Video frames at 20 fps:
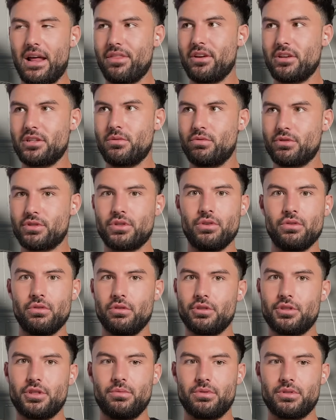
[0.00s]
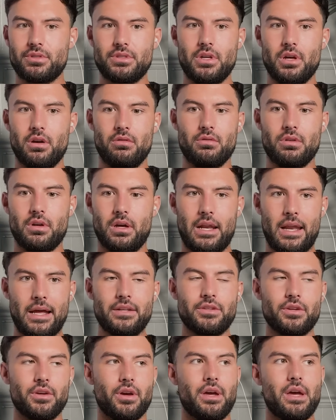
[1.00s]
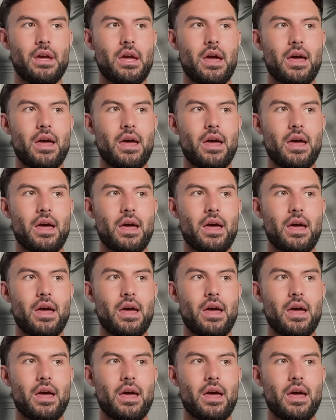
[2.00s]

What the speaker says: think she was cool. She was, you know, I liked her.